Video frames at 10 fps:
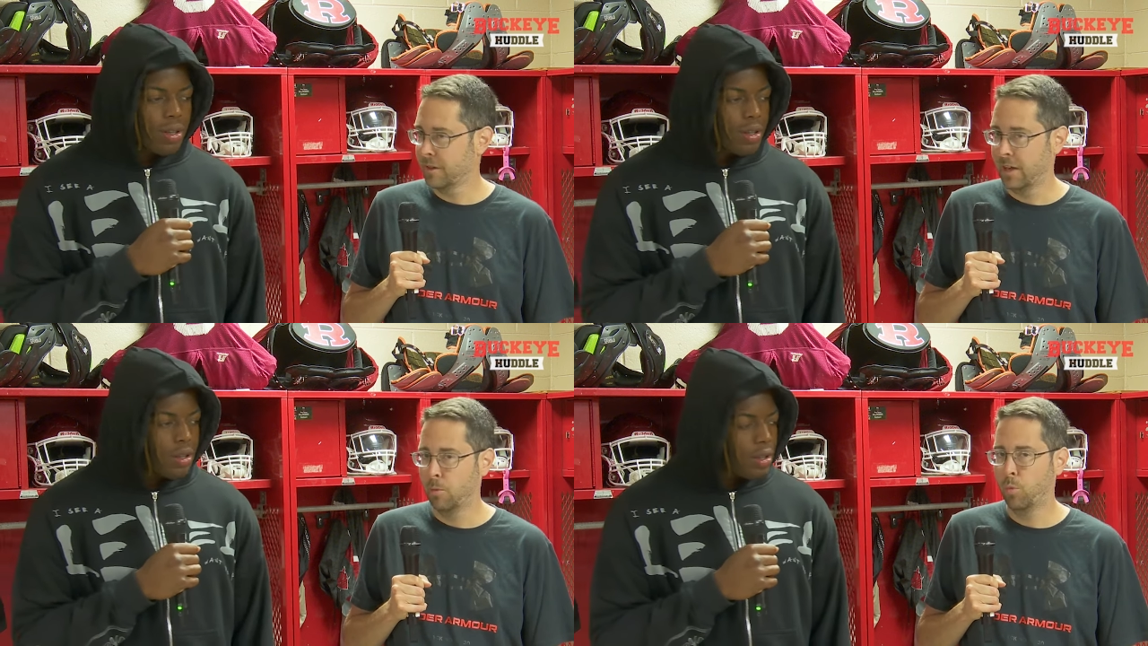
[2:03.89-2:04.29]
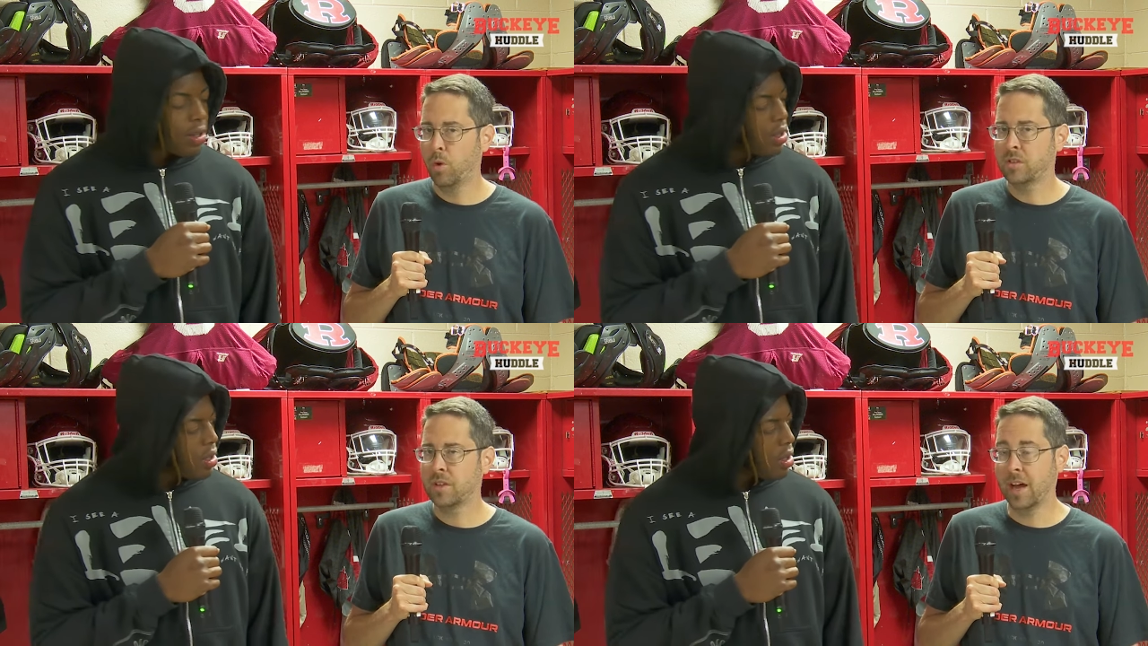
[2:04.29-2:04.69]
Speaker 1: Okay.
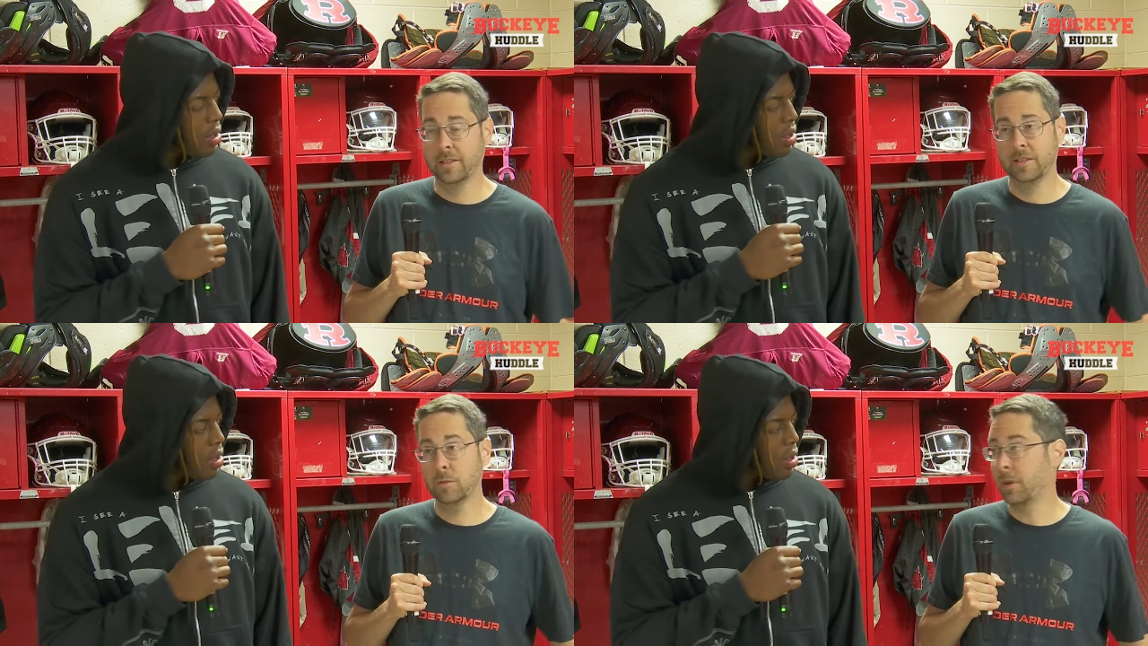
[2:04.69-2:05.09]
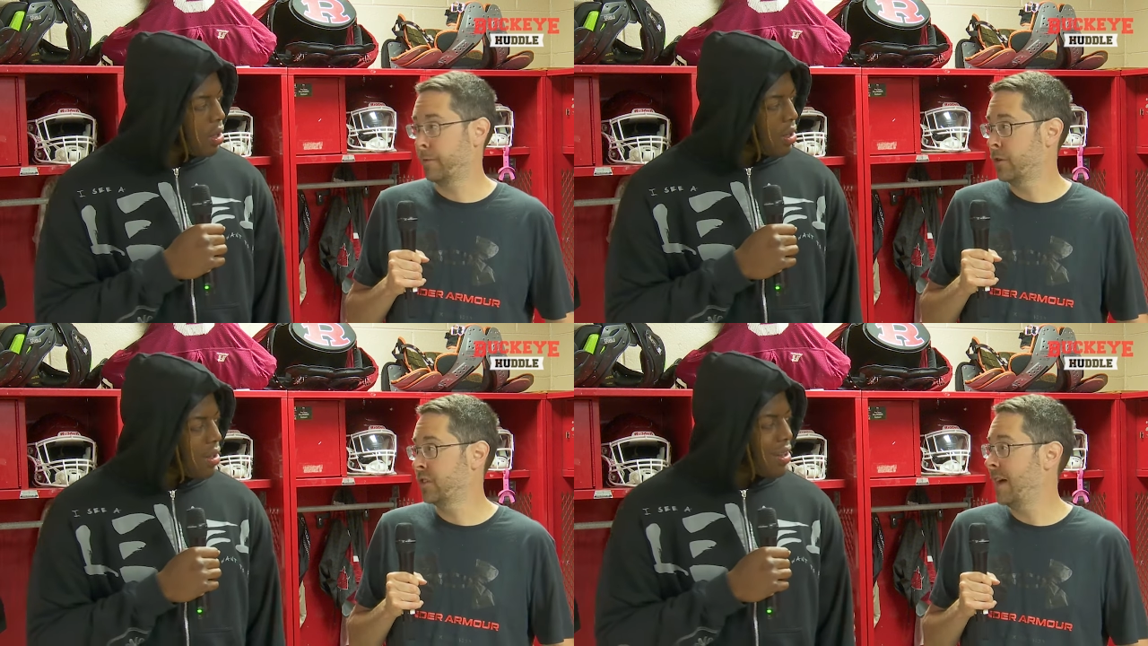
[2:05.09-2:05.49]
This is going to
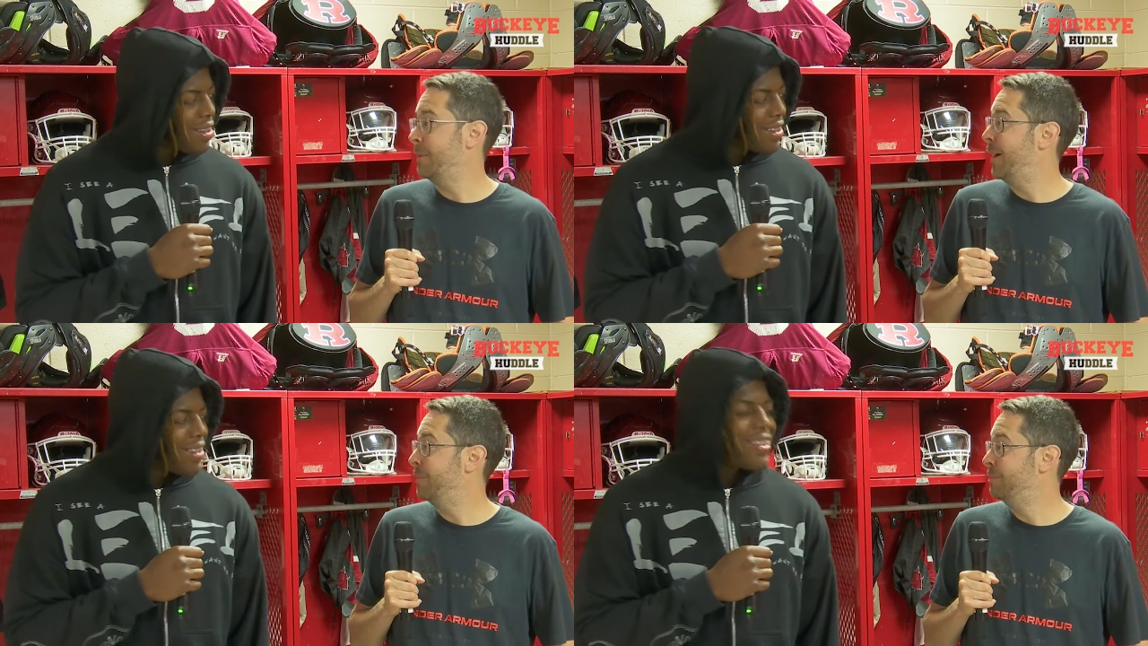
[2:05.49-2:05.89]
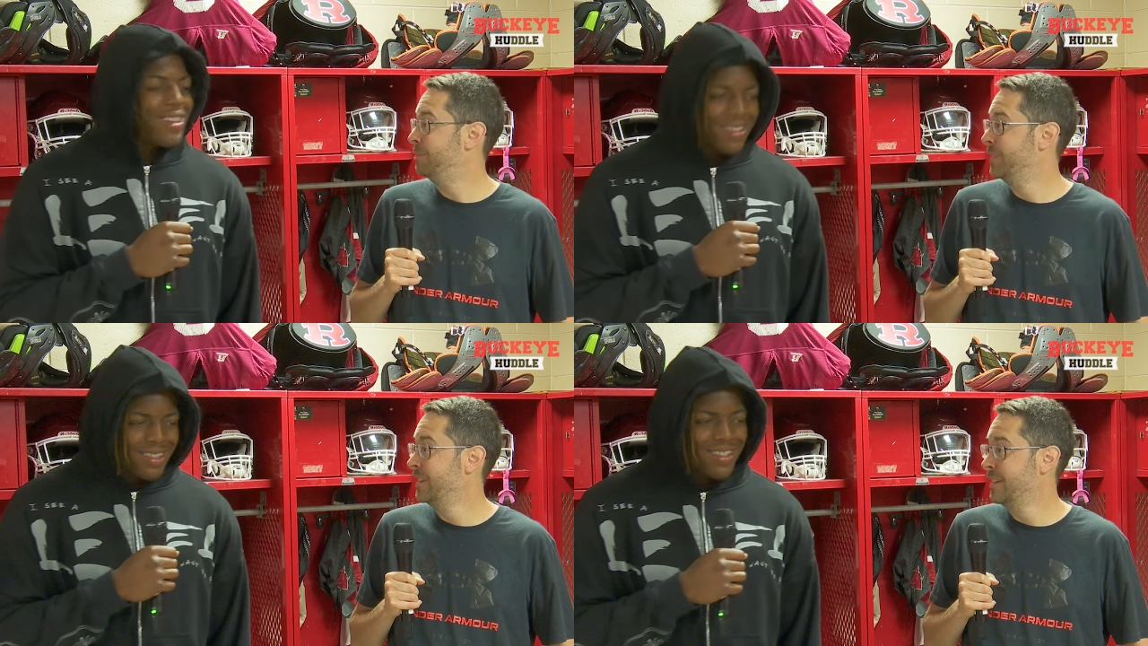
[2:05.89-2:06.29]
be your first time
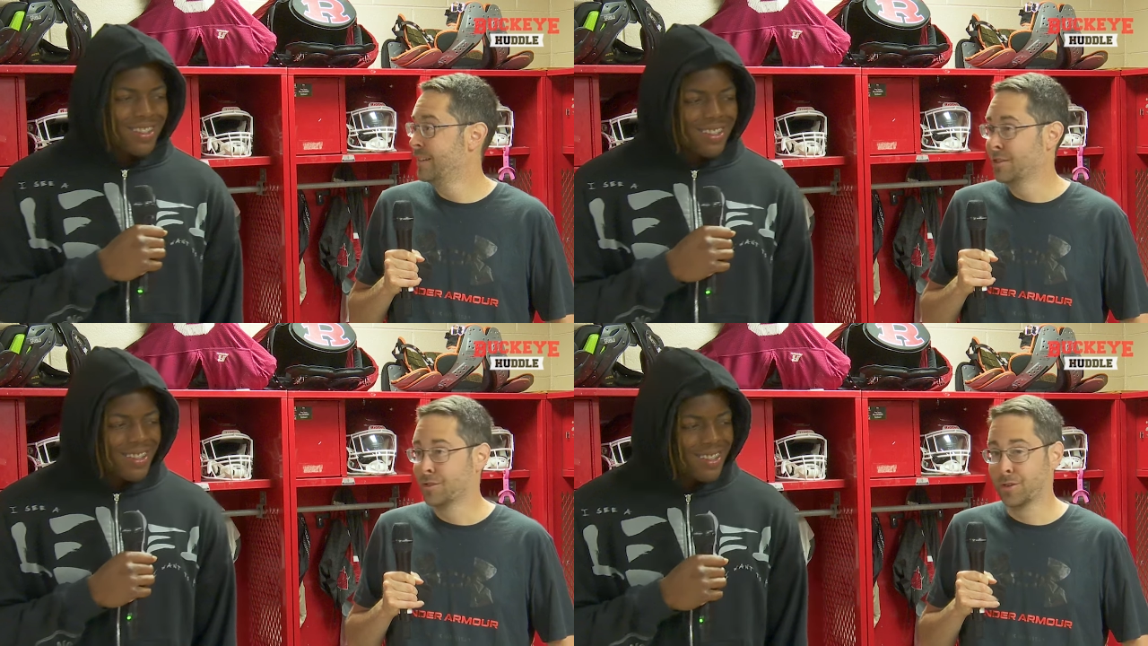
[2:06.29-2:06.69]
up. Yes.